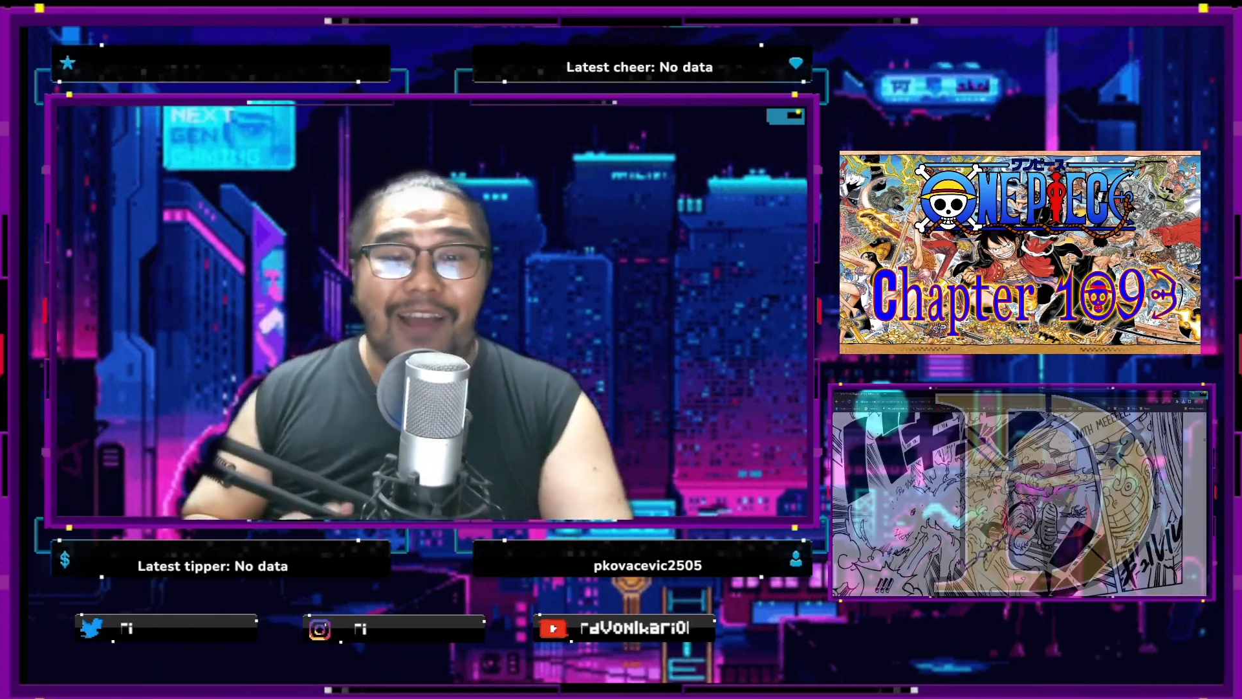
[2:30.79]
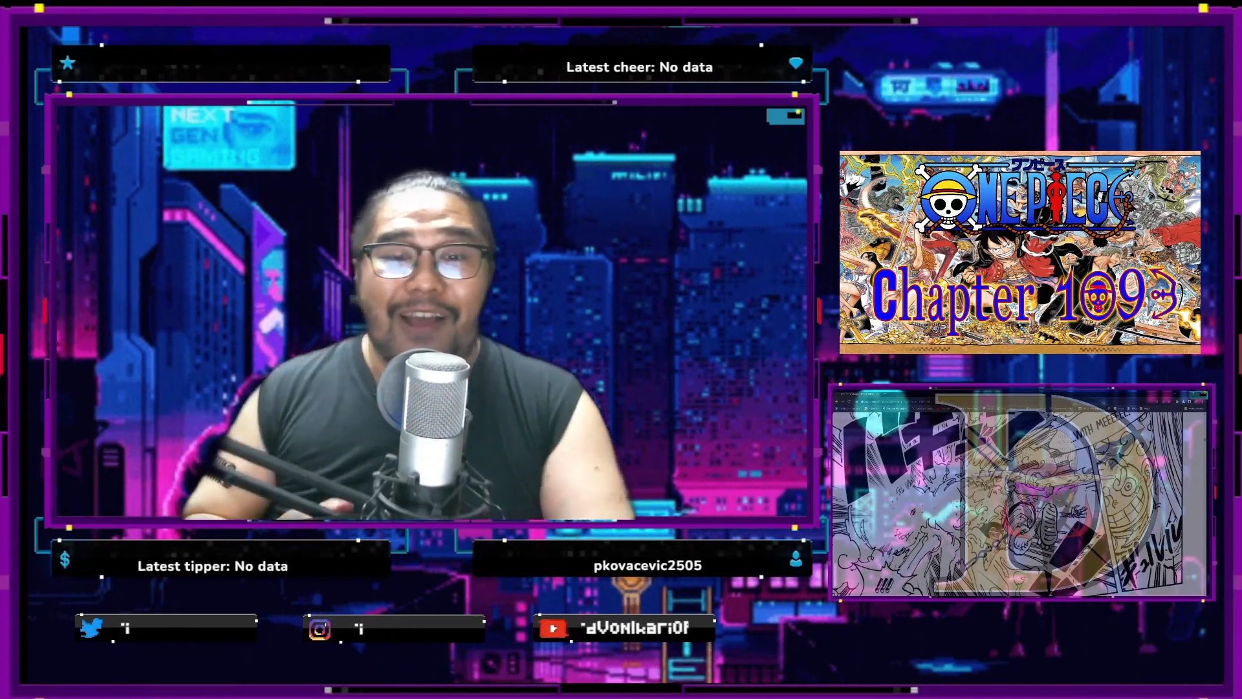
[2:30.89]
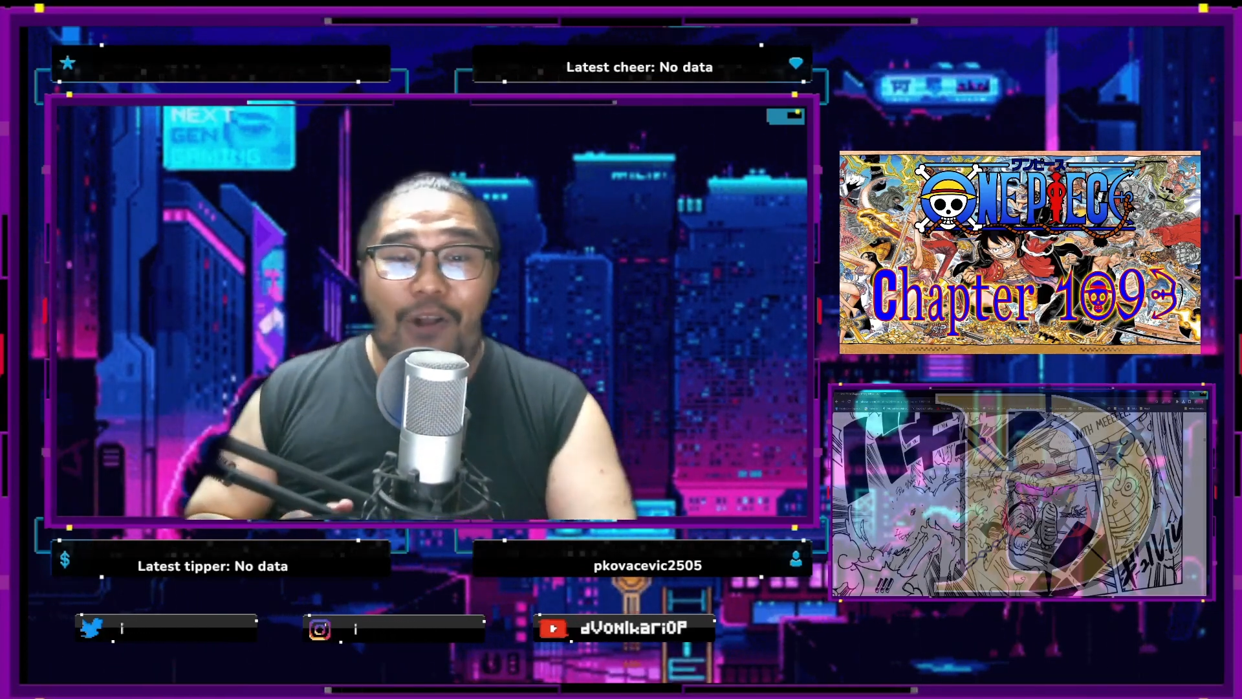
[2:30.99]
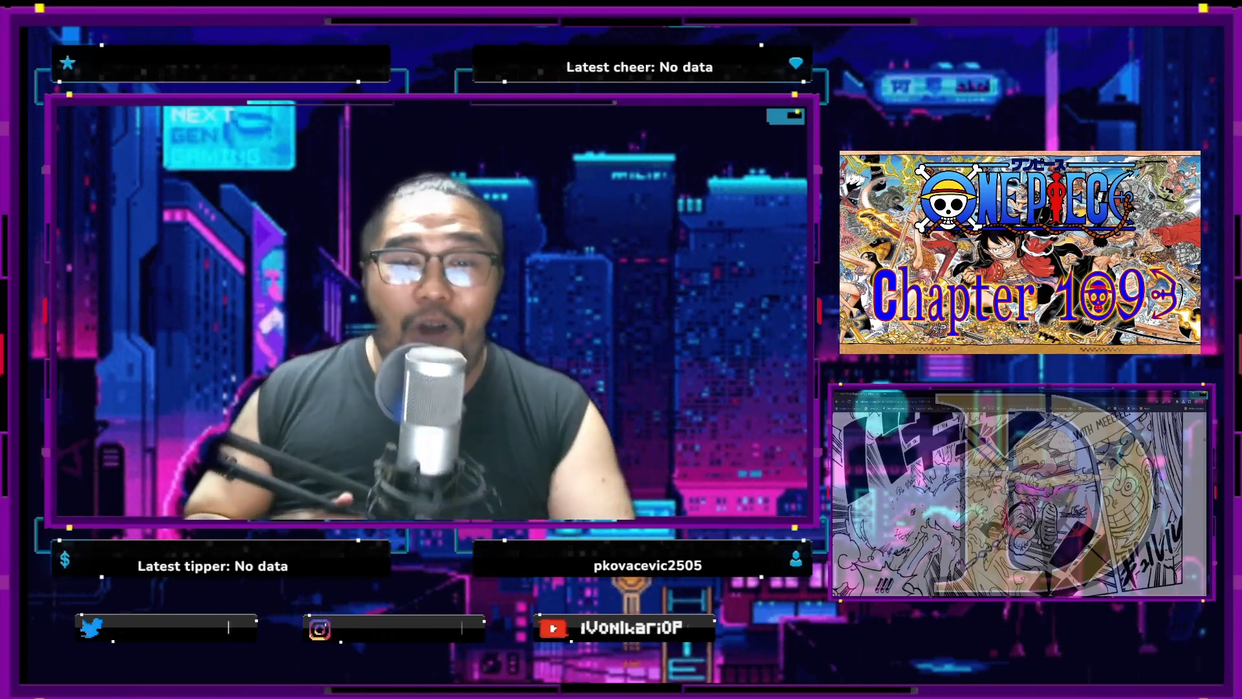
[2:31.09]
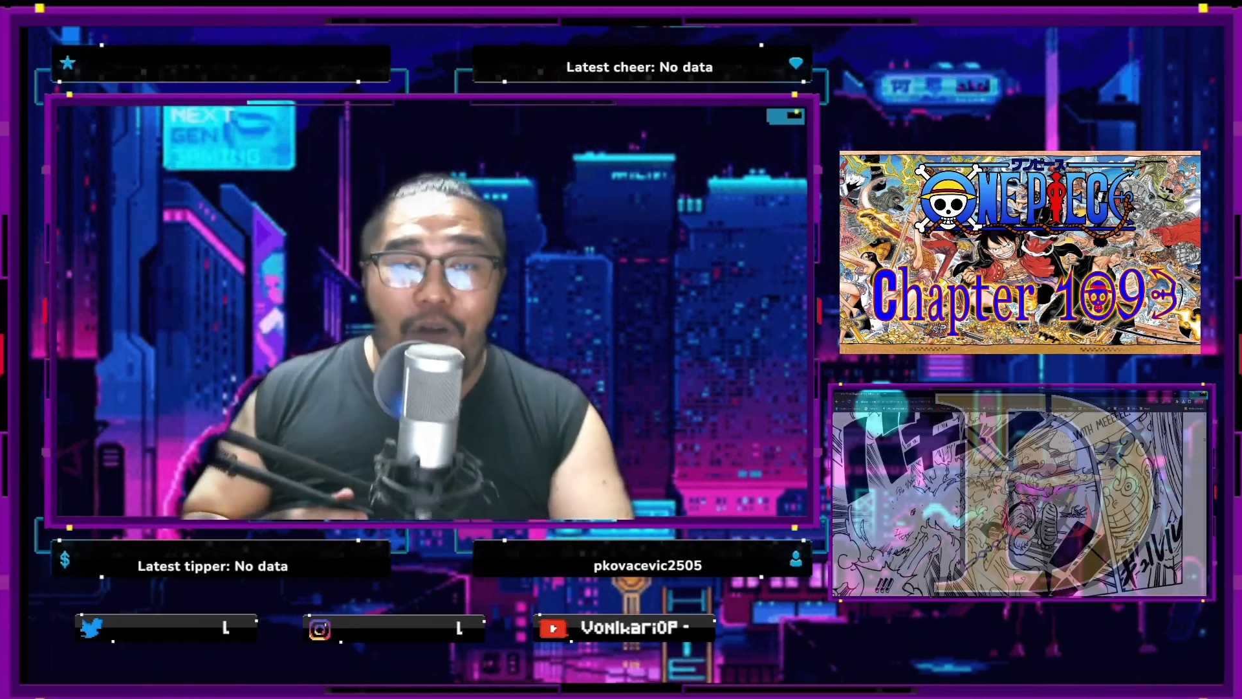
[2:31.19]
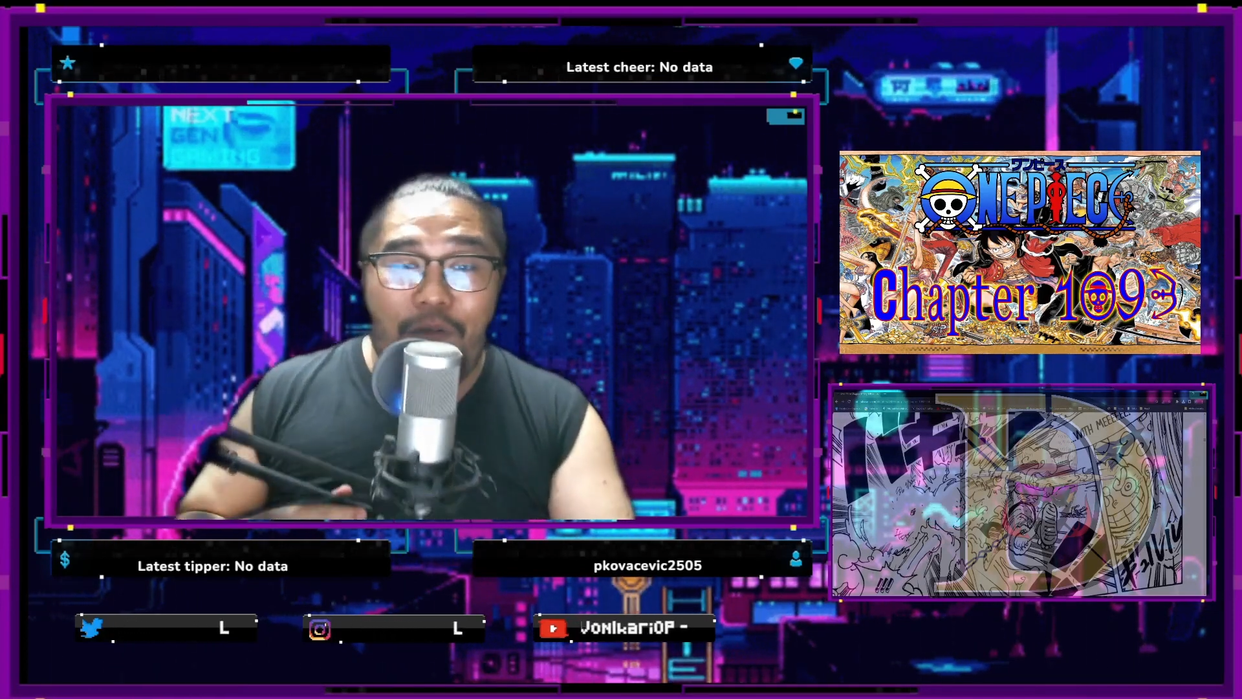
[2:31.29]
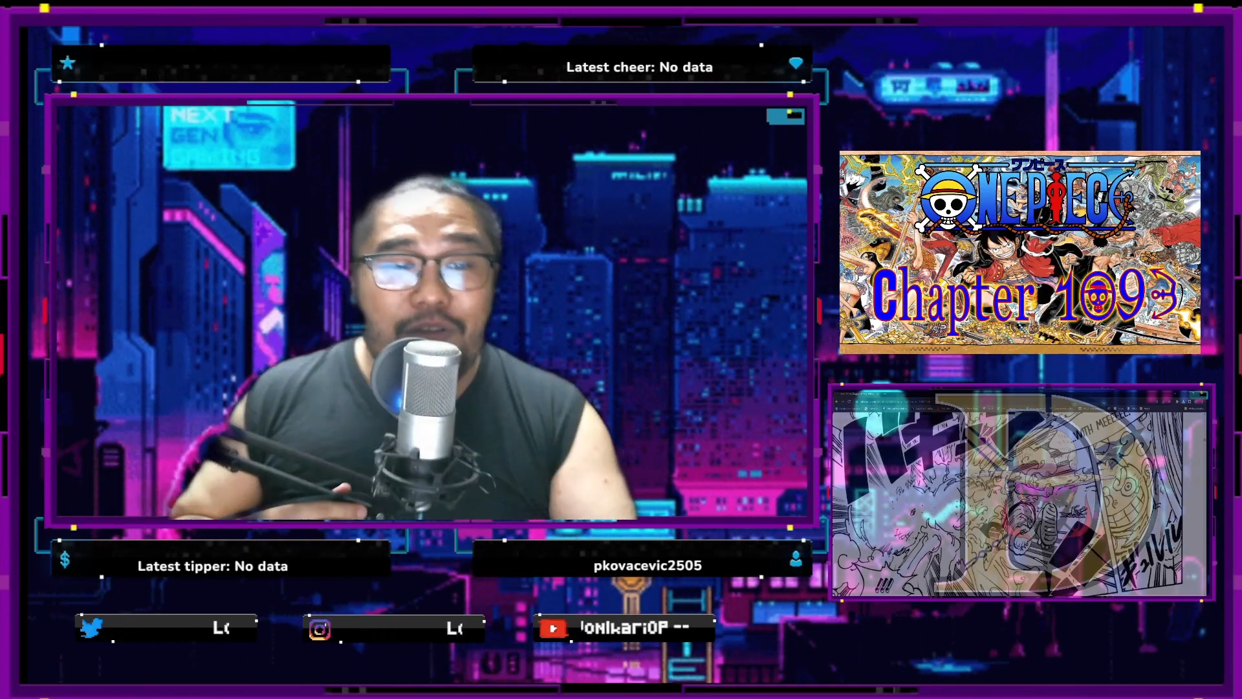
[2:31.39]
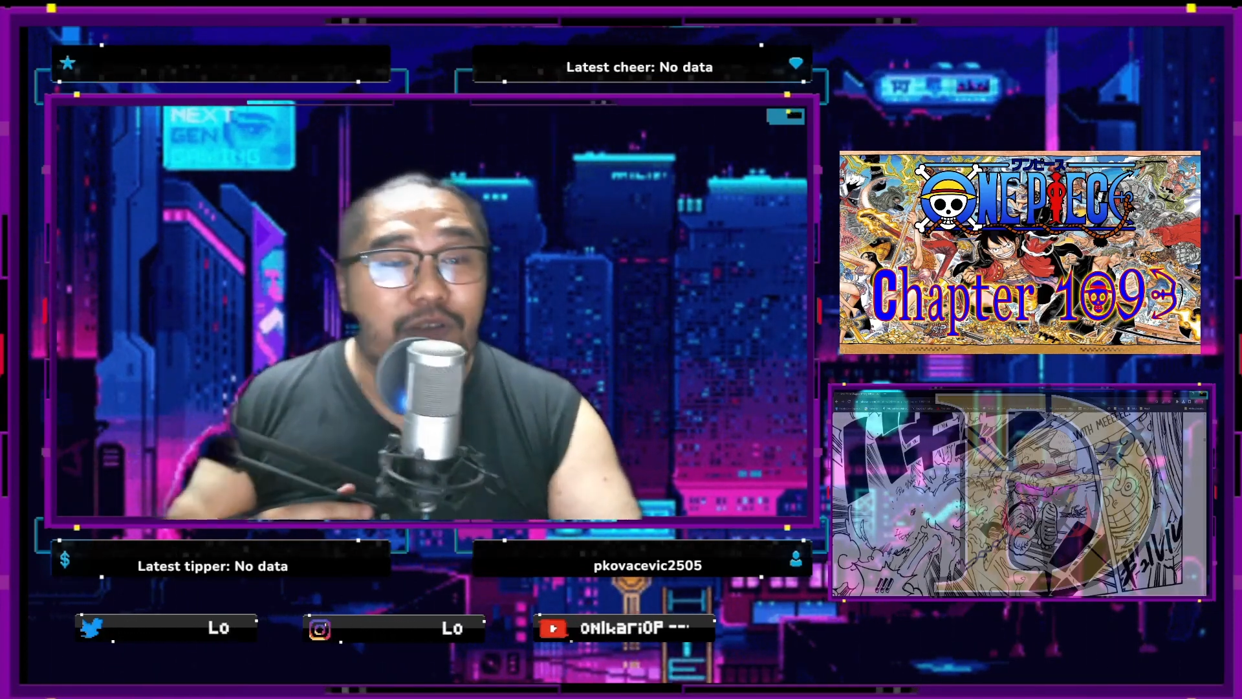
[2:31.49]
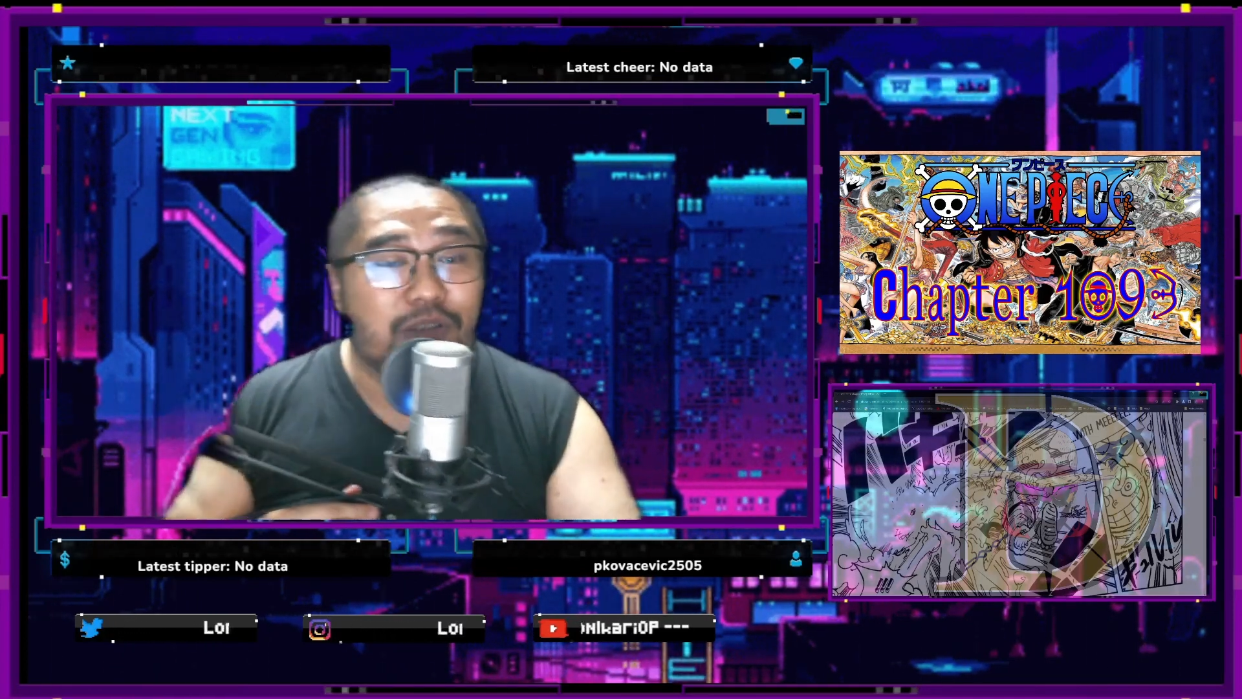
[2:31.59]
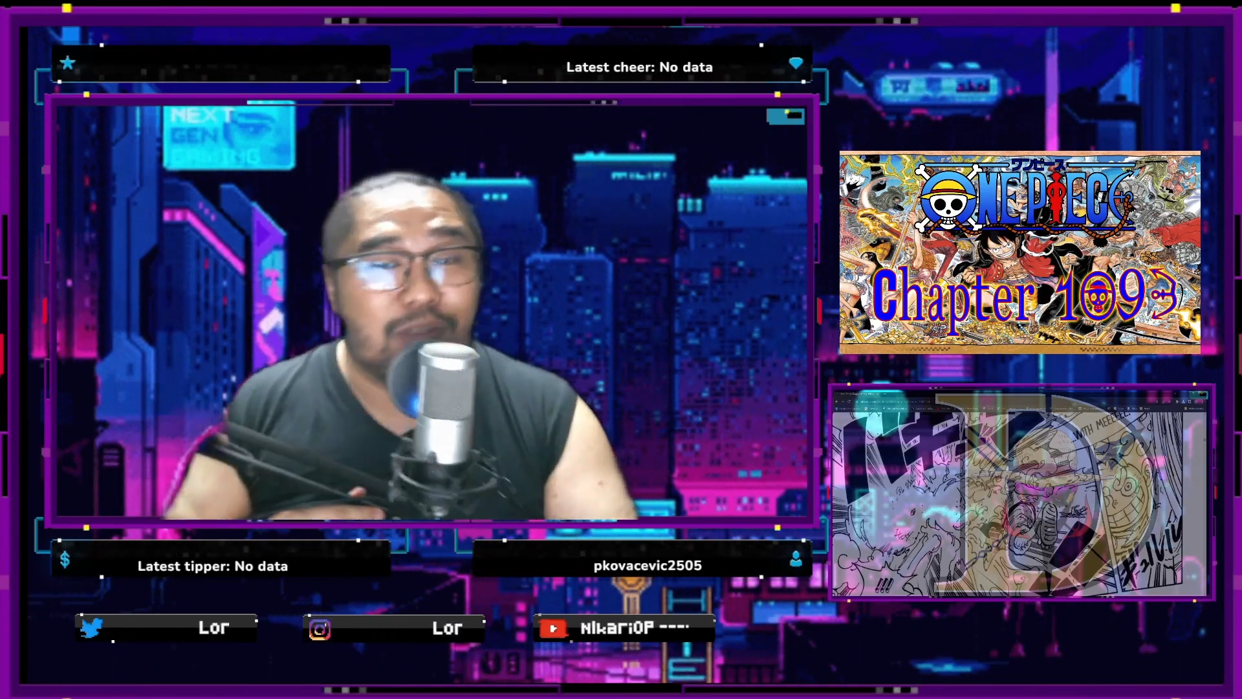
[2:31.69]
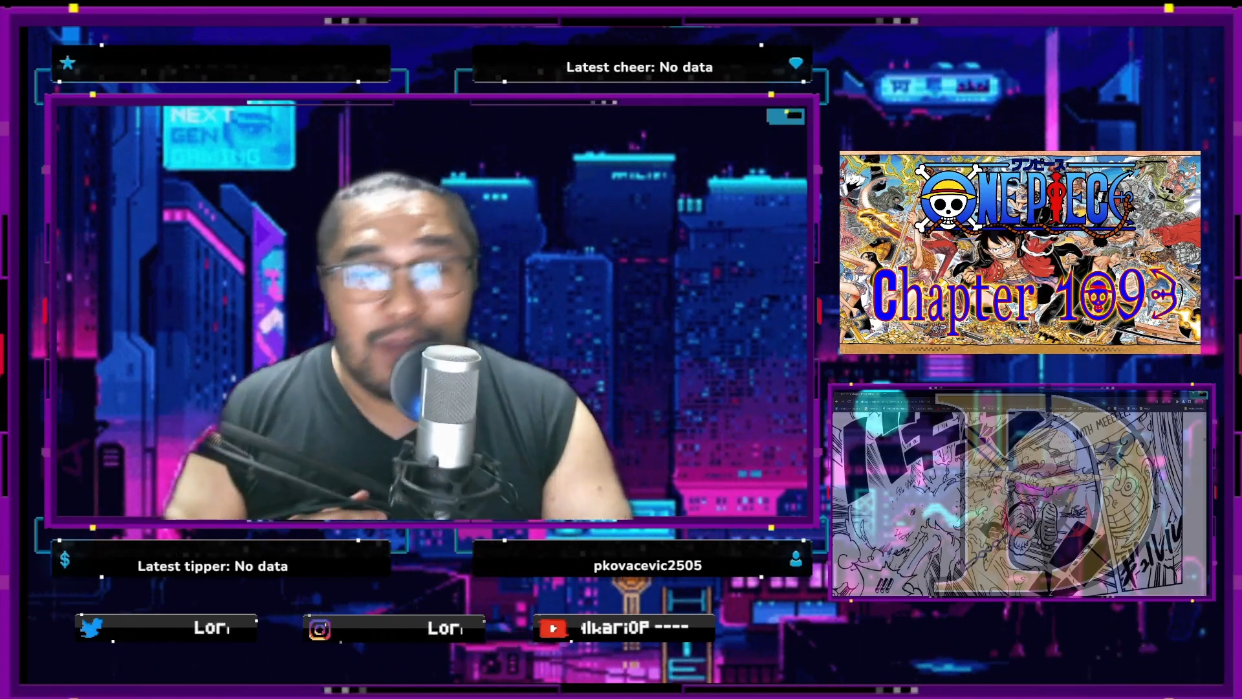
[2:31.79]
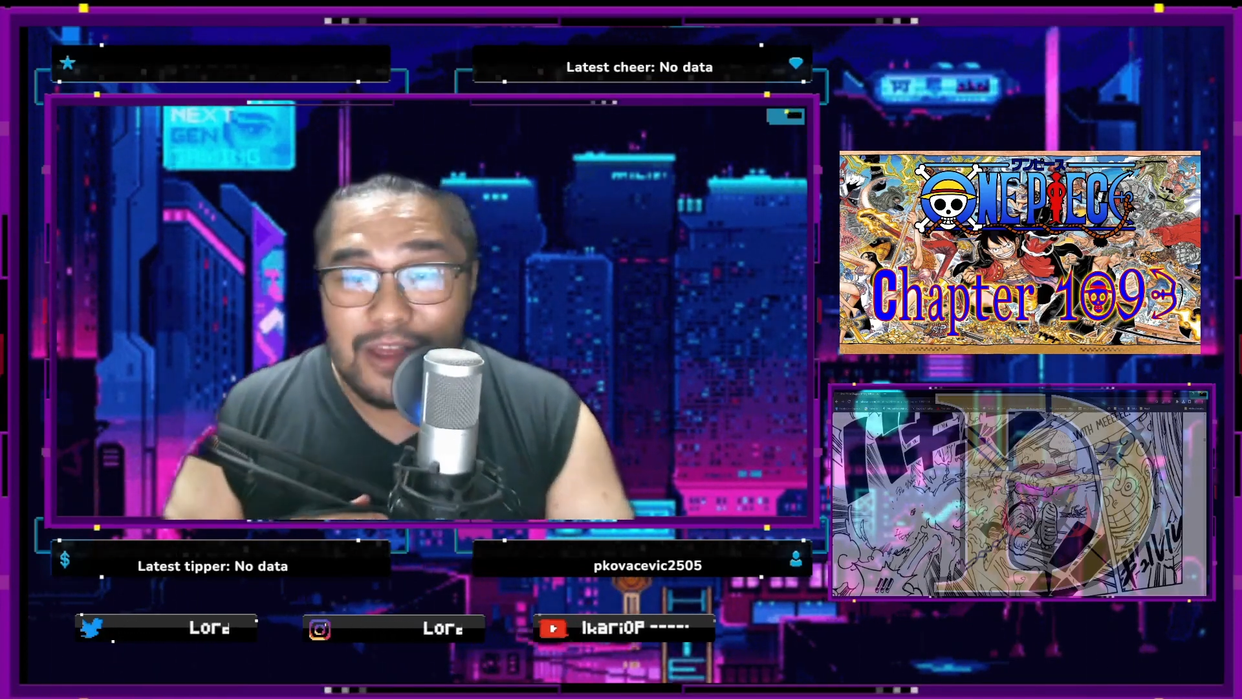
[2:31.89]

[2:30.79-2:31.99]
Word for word: Threw him against.